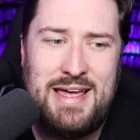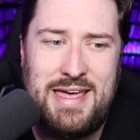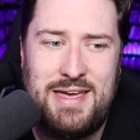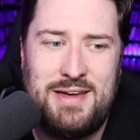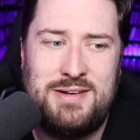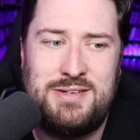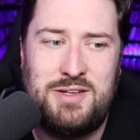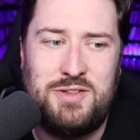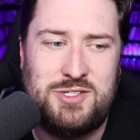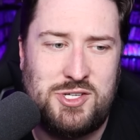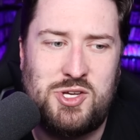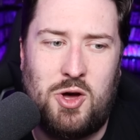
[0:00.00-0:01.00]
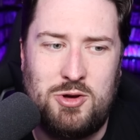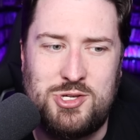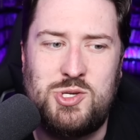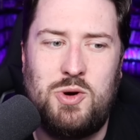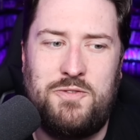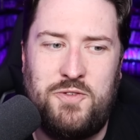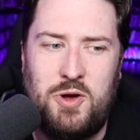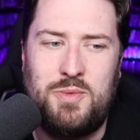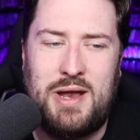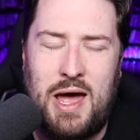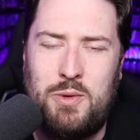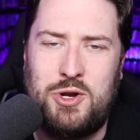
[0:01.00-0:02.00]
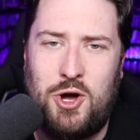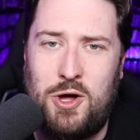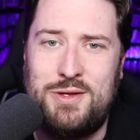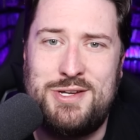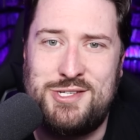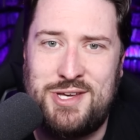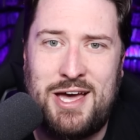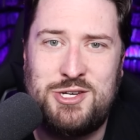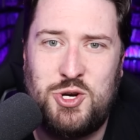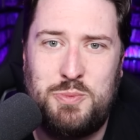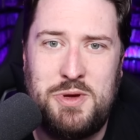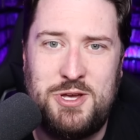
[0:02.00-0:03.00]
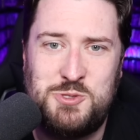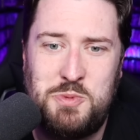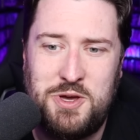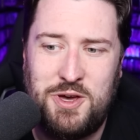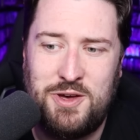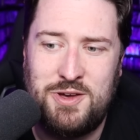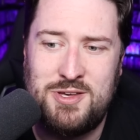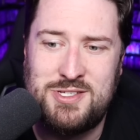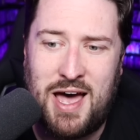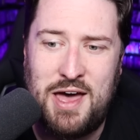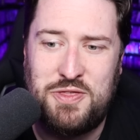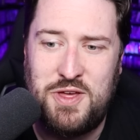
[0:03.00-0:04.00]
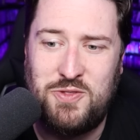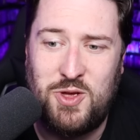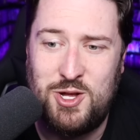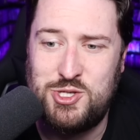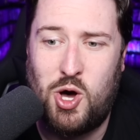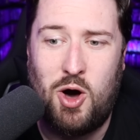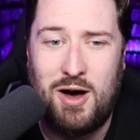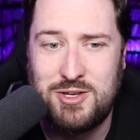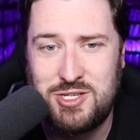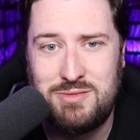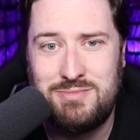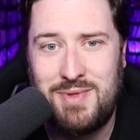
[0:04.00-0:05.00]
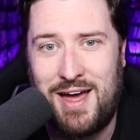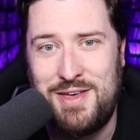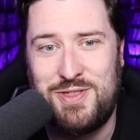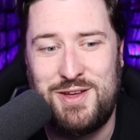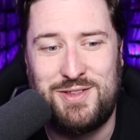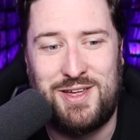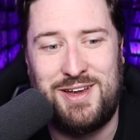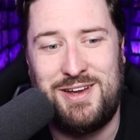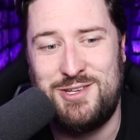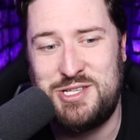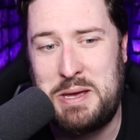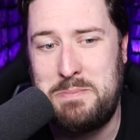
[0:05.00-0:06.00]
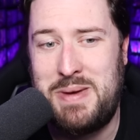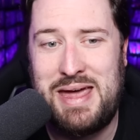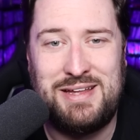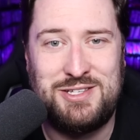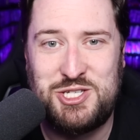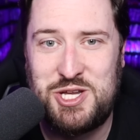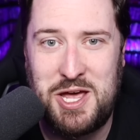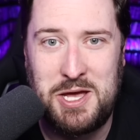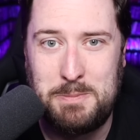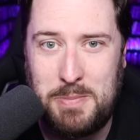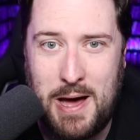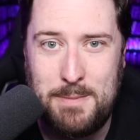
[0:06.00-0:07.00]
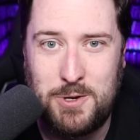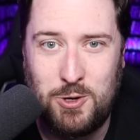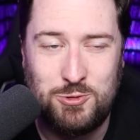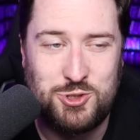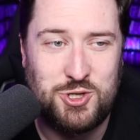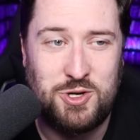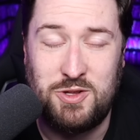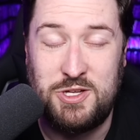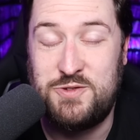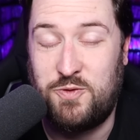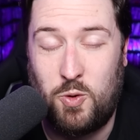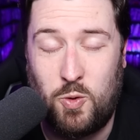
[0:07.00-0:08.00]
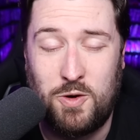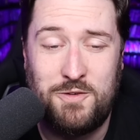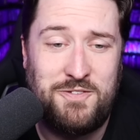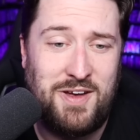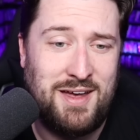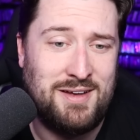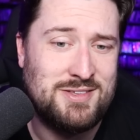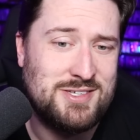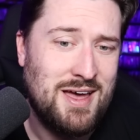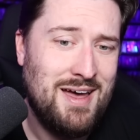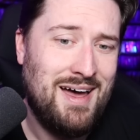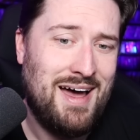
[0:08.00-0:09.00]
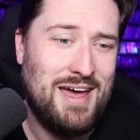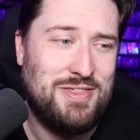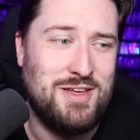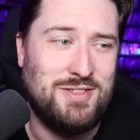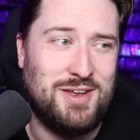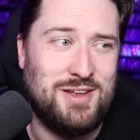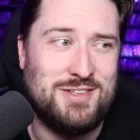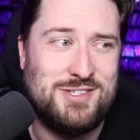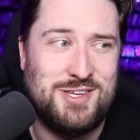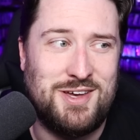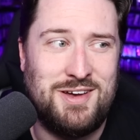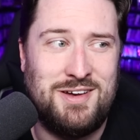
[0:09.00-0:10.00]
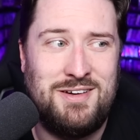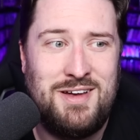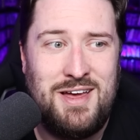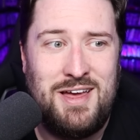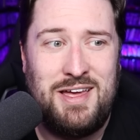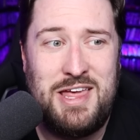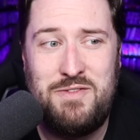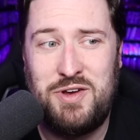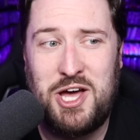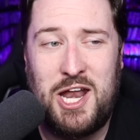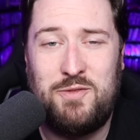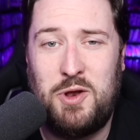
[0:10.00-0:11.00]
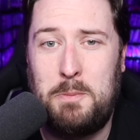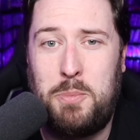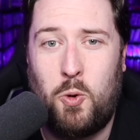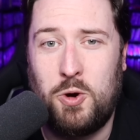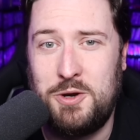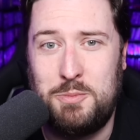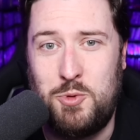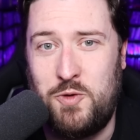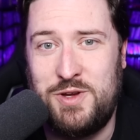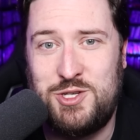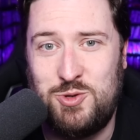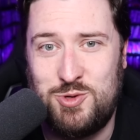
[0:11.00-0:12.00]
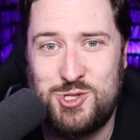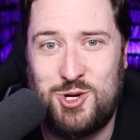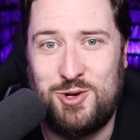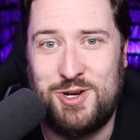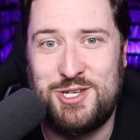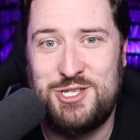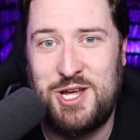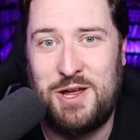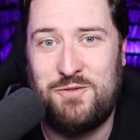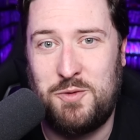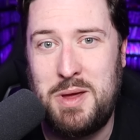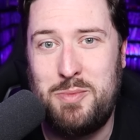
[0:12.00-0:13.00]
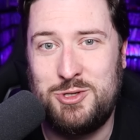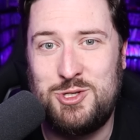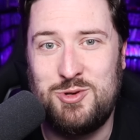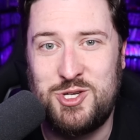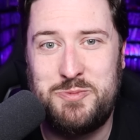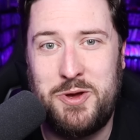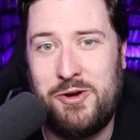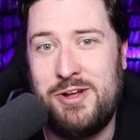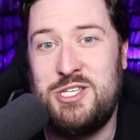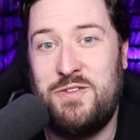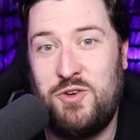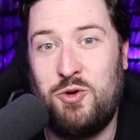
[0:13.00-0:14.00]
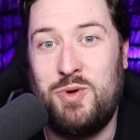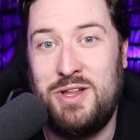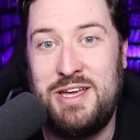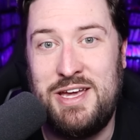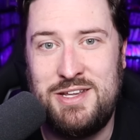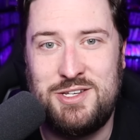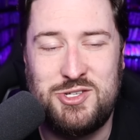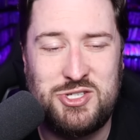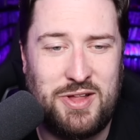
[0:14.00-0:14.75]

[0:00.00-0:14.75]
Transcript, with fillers: And this is also a film that I would call a disaster piece because I think that it's awesome. I think that it is a mainstay in pop culture, at least for horror fans. I think that it's uh, even kind of an important movie to a certain extent for people to experience if you're really into